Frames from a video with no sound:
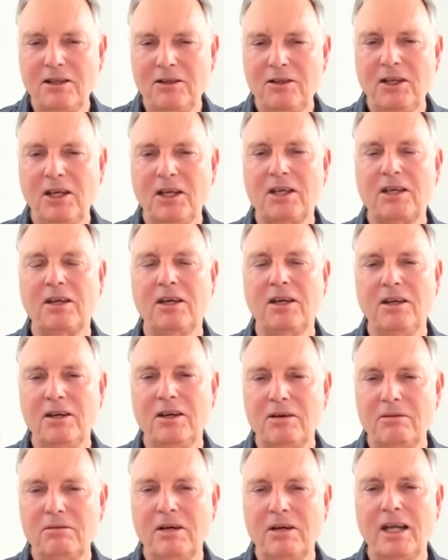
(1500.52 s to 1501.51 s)
thick,
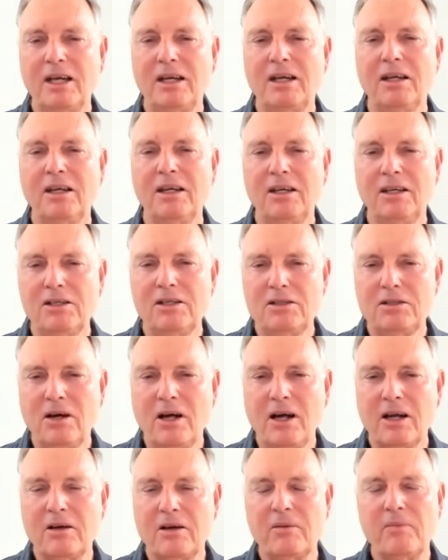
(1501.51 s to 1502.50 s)
red
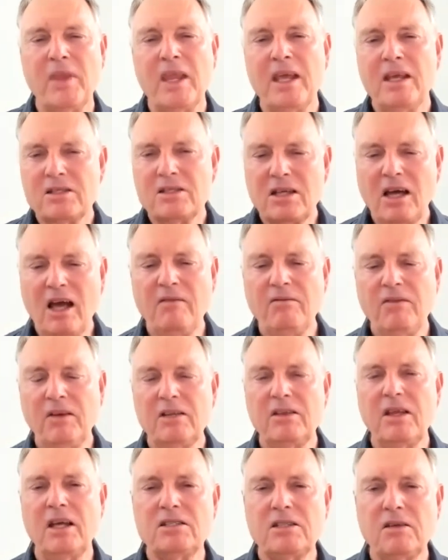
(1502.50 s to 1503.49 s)
triangle. So
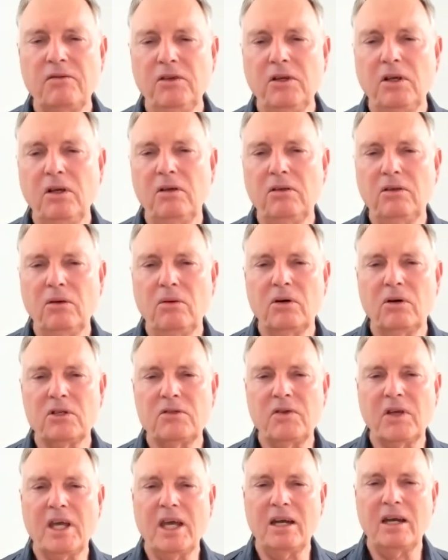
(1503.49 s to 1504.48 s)
hopefully there's a few
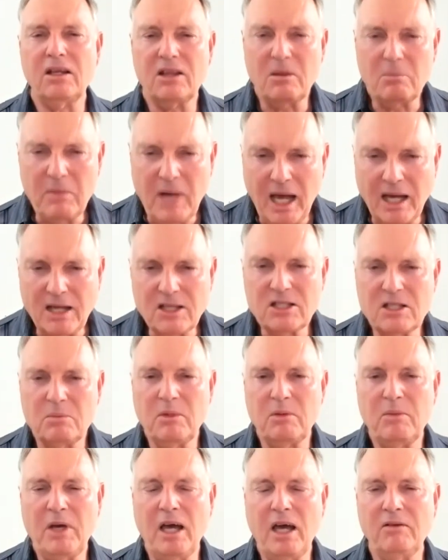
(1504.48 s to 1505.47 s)
thoughts for getting the
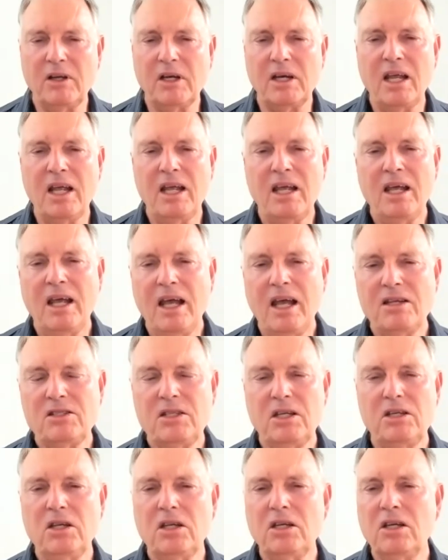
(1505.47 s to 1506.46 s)
maximum out of it. As I
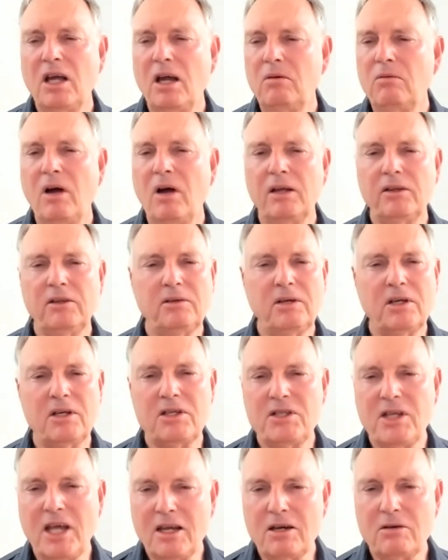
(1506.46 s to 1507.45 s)
said, you can go right through to
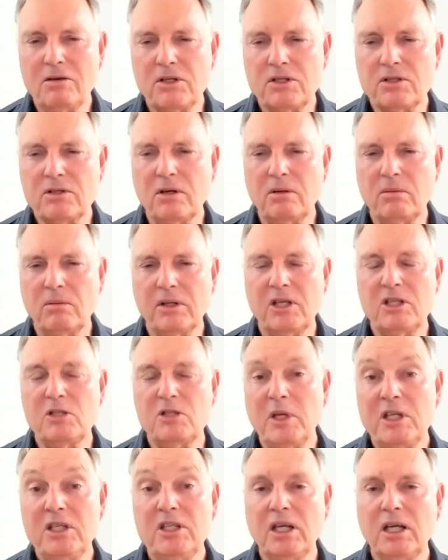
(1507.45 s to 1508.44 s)
secondary school with this,
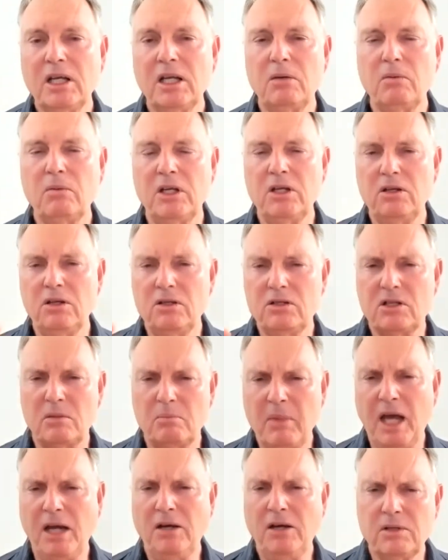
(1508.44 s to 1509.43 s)
particularly when you use the
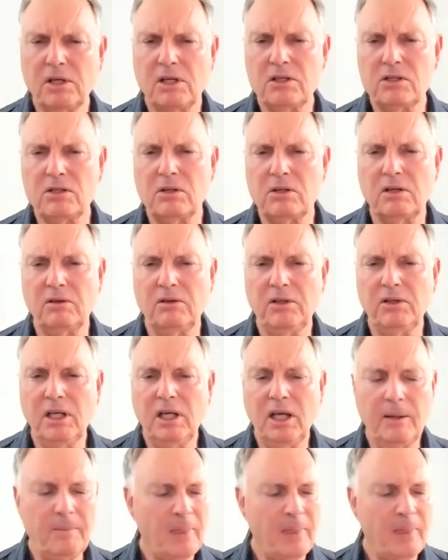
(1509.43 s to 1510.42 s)
matrix sort of
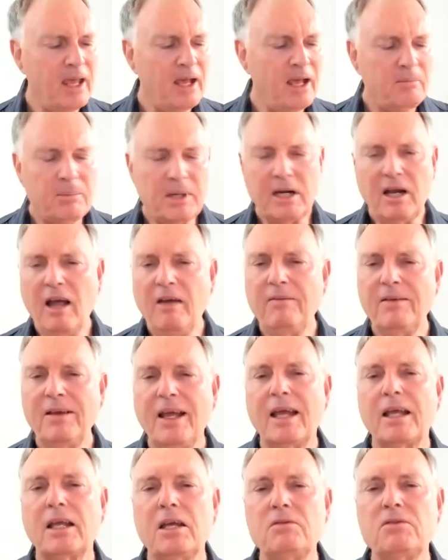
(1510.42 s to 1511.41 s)
thinking. But
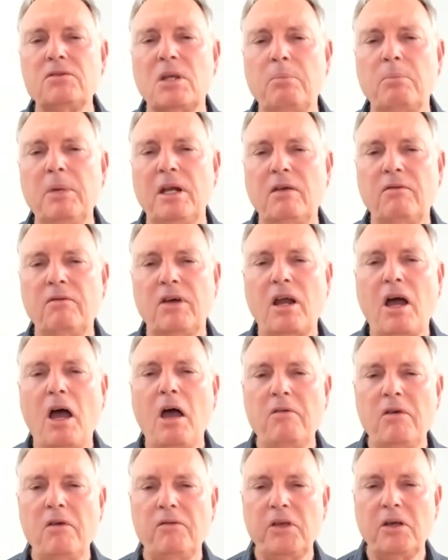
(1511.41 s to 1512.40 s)
hopefully that gives a bit of an
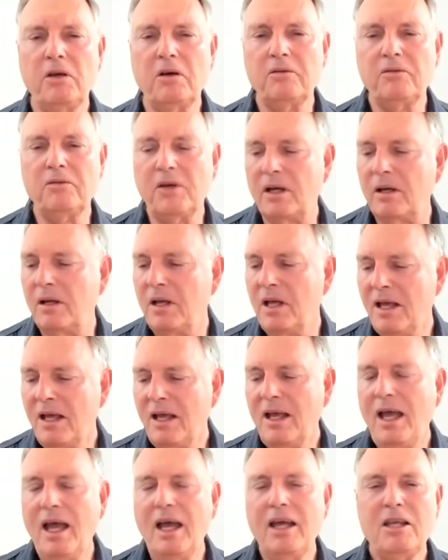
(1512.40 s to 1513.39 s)
overview of
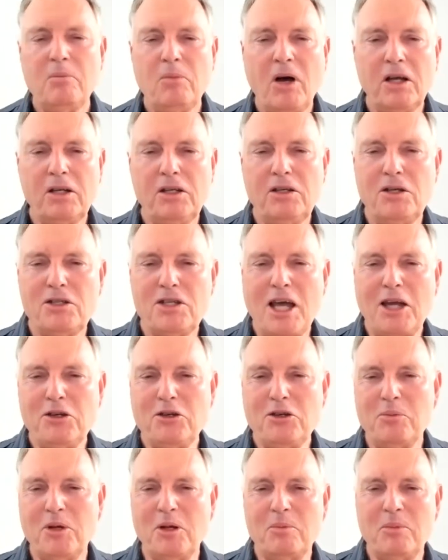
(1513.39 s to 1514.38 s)
how you might use
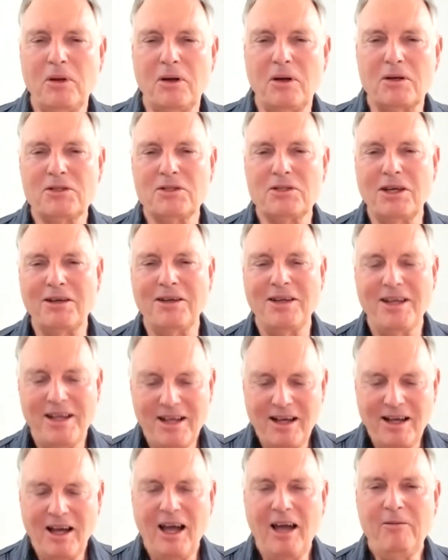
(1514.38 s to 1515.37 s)
attribute blocks. So
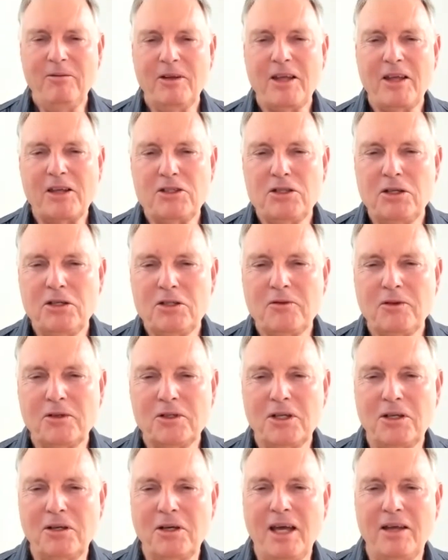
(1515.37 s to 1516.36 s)
hopefully that's useful
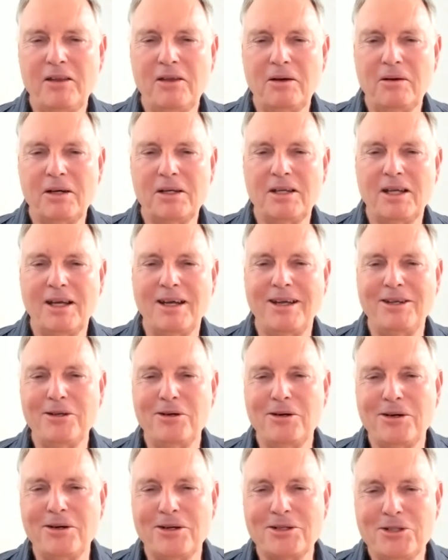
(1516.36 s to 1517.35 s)
to you, Heather, and
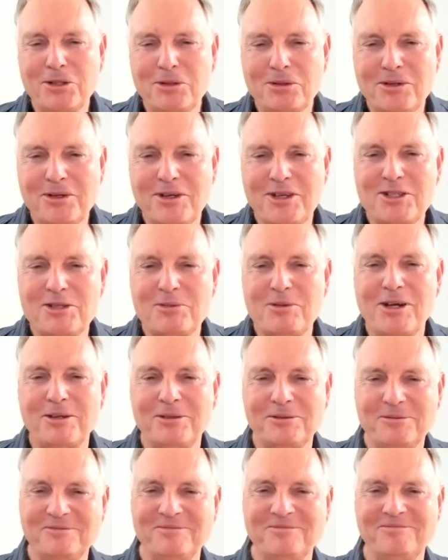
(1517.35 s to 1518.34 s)
your children as
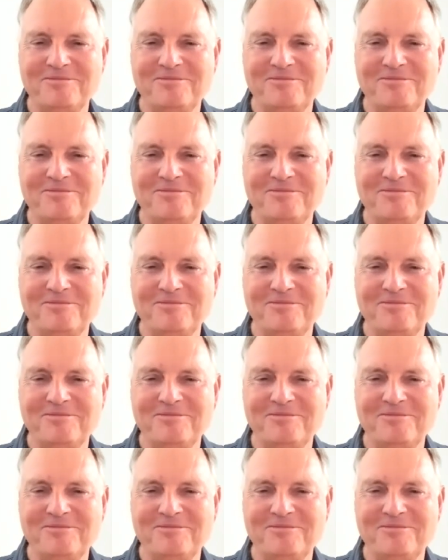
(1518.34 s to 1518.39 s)
well.